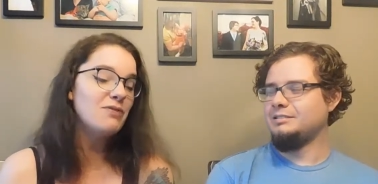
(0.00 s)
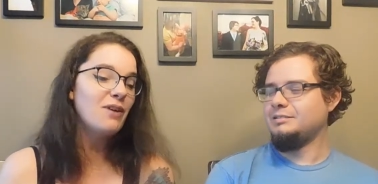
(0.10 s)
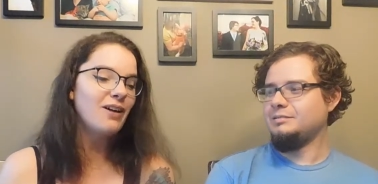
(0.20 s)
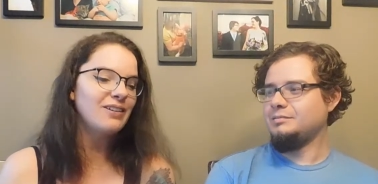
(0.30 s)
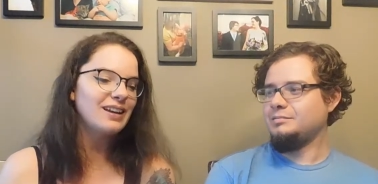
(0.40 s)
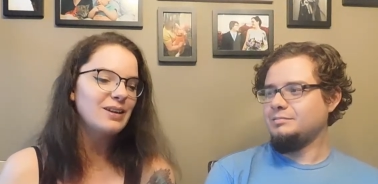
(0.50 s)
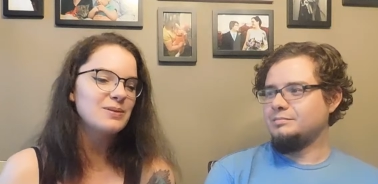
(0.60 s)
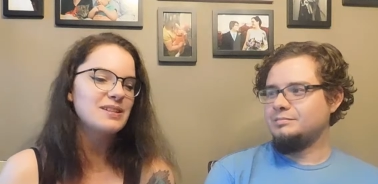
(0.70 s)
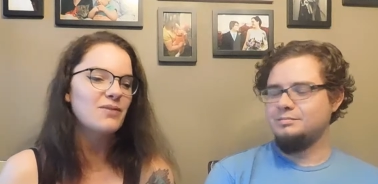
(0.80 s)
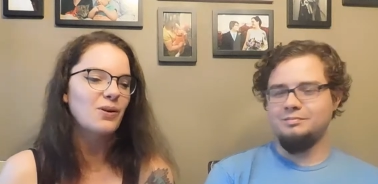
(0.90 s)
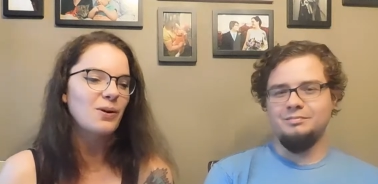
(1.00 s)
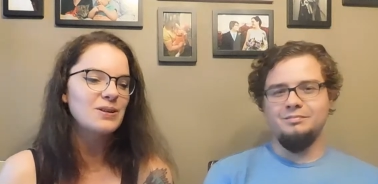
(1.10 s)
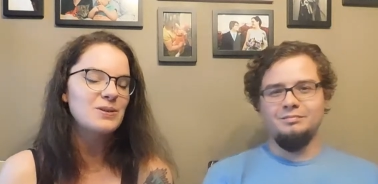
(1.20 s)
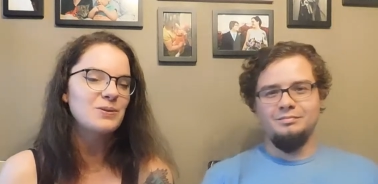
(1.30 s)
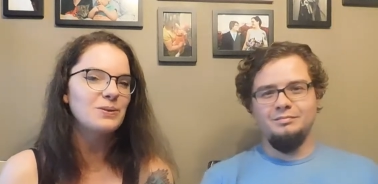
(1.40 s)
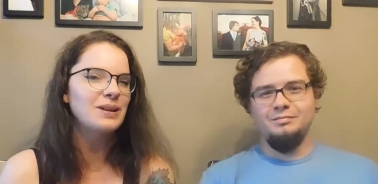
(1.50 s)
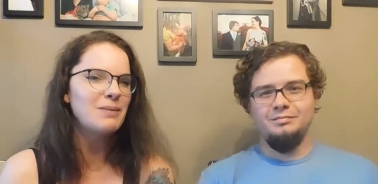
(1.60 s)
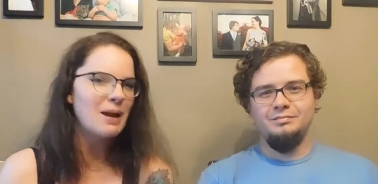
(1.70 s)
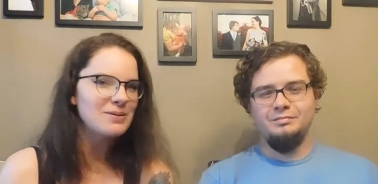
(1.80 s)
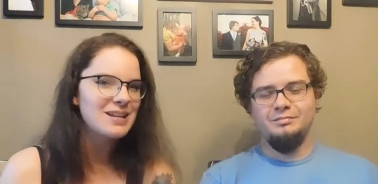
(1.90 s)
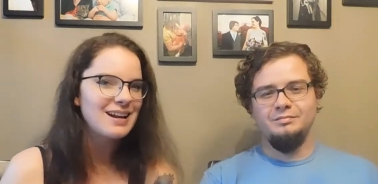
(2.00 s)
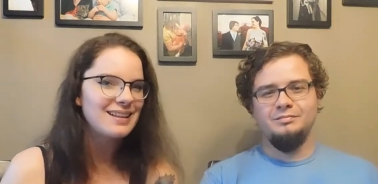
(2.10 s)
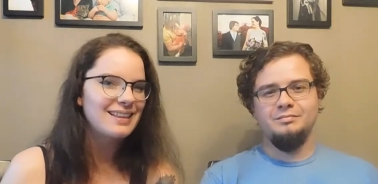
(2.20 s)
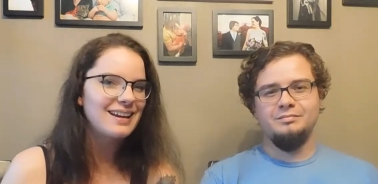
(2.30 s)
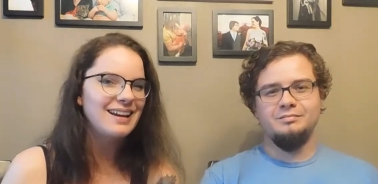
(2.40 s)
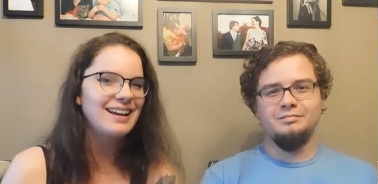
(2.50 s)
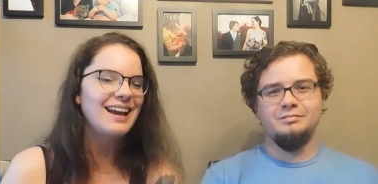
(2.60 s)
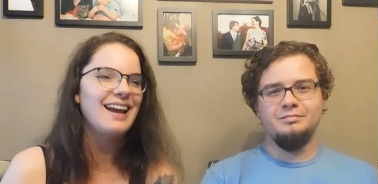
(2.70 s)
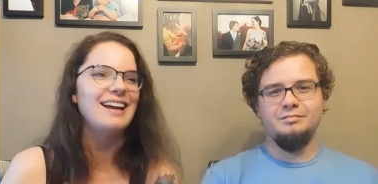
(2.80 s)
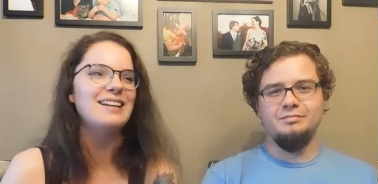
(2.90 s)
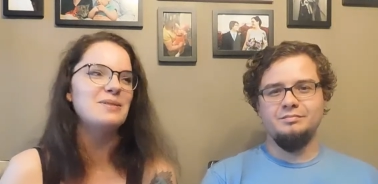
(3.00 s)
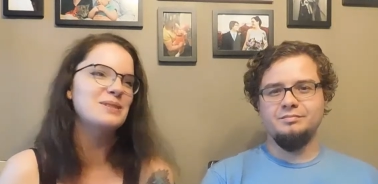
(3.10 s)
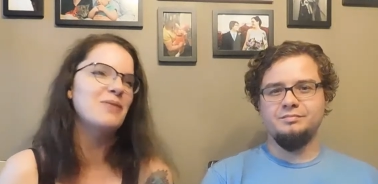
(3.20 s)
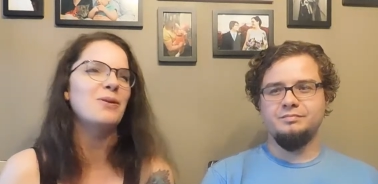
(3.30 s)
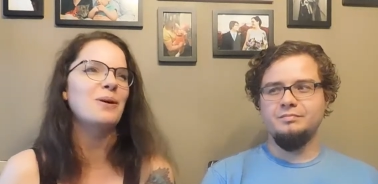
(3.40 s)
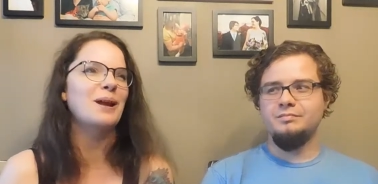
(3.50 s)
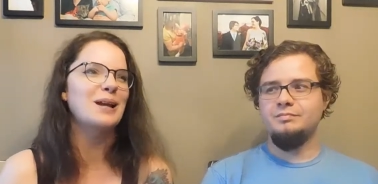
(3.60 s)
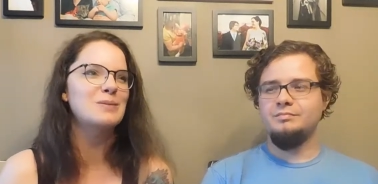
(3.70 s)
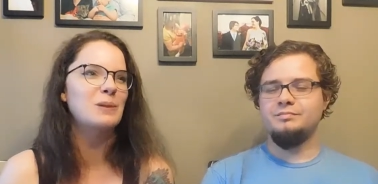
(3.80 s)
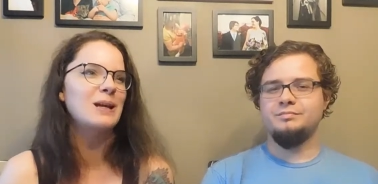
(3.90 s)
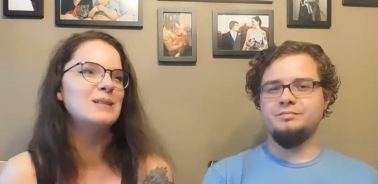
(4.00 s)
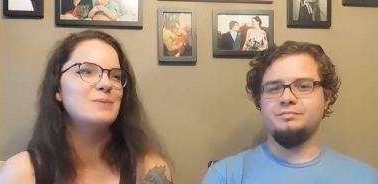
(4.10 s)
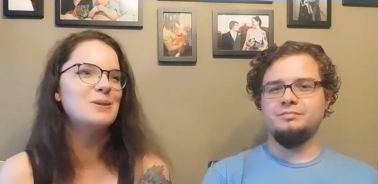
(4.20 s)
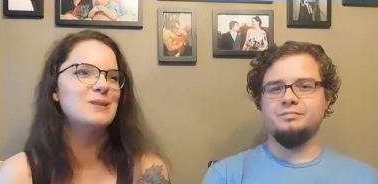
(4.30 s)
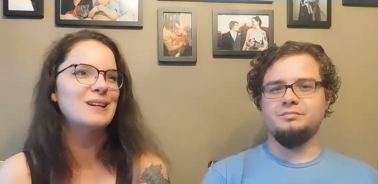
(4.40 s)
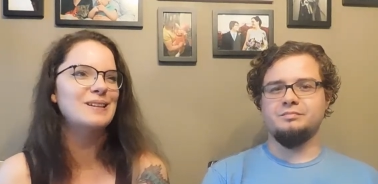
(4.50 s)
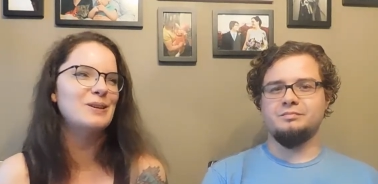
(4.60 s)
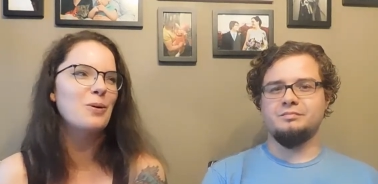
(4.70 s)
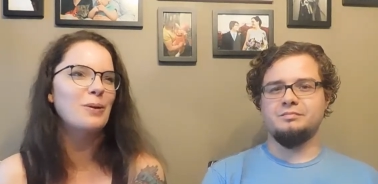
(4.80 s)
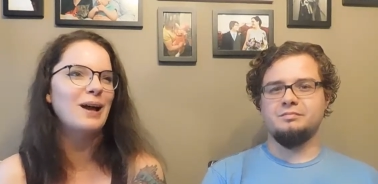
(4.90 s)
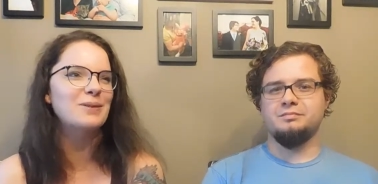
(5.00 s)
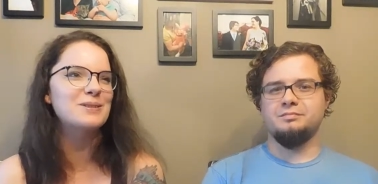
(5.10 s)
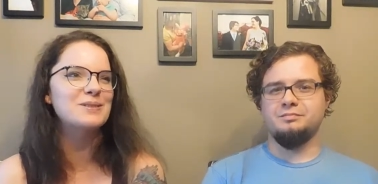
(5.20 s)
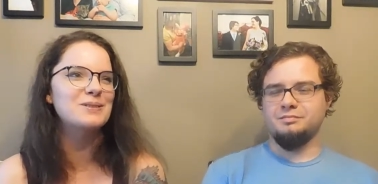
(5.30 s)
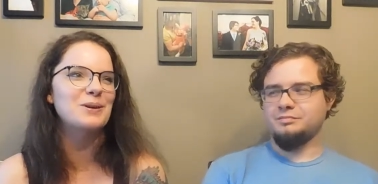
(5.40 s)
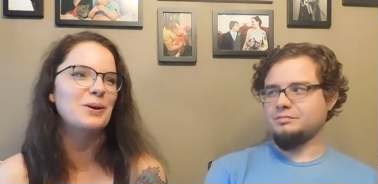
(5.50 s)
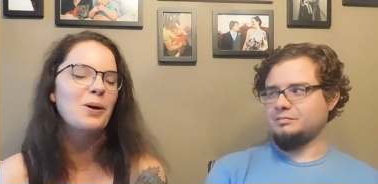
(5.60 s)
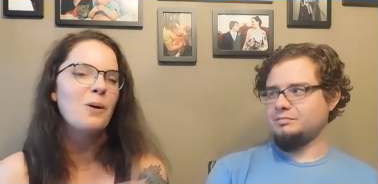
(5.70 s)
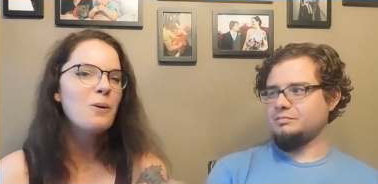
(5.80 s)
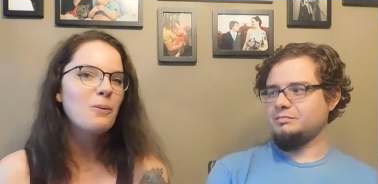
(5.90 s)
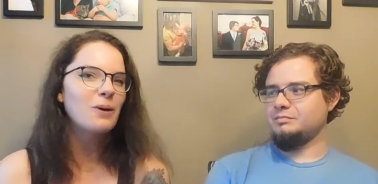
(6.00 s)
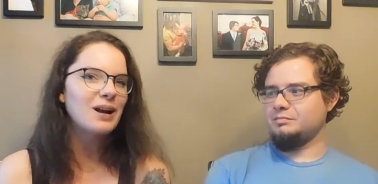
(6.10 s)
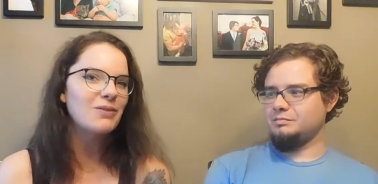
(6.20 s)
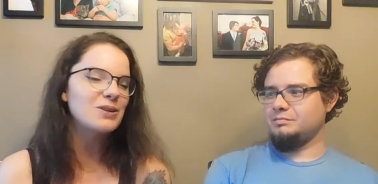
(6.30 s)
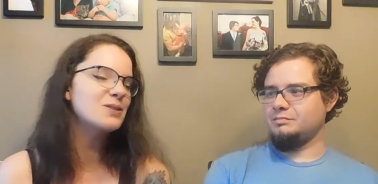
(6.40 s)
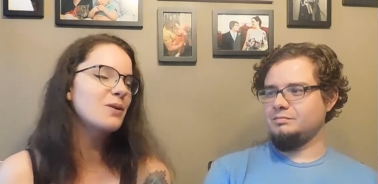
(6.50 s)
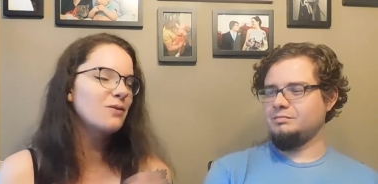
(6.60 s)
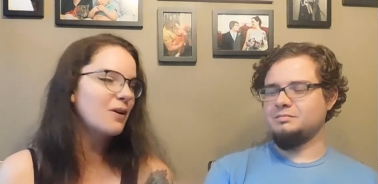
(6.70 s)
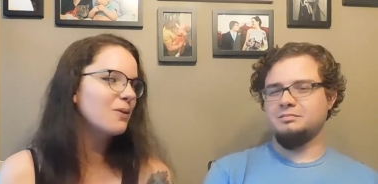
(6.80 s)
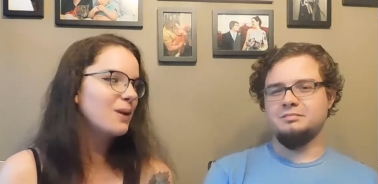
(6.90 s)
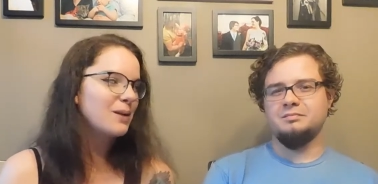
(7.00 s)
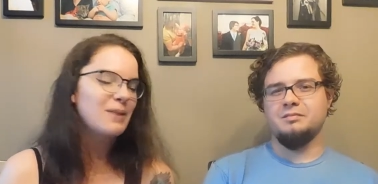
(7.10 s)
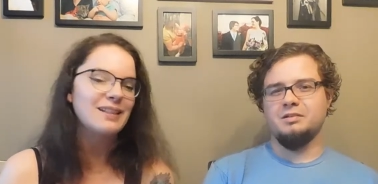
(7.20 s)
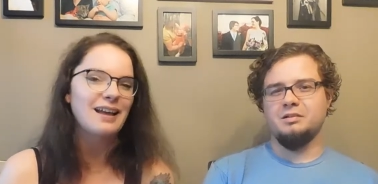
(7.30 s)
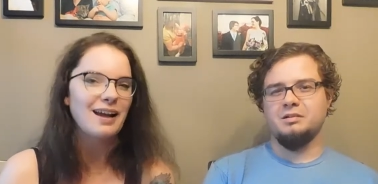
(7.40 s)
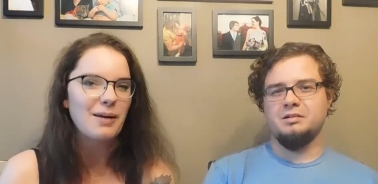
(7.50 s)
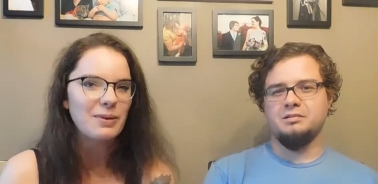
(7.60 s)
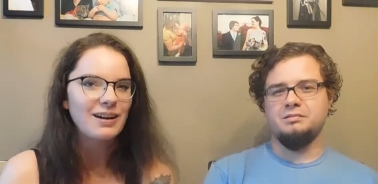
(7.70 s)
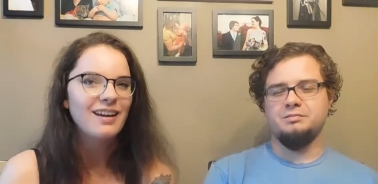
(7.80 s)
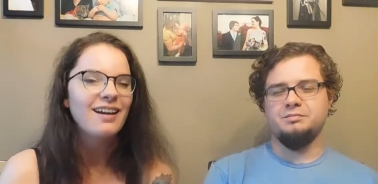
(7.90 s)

Speaker 1: felt like he was never going to really amount to anything, and he was never going to get to play his music in the noble houses or whatever, so I found a way to make that happen.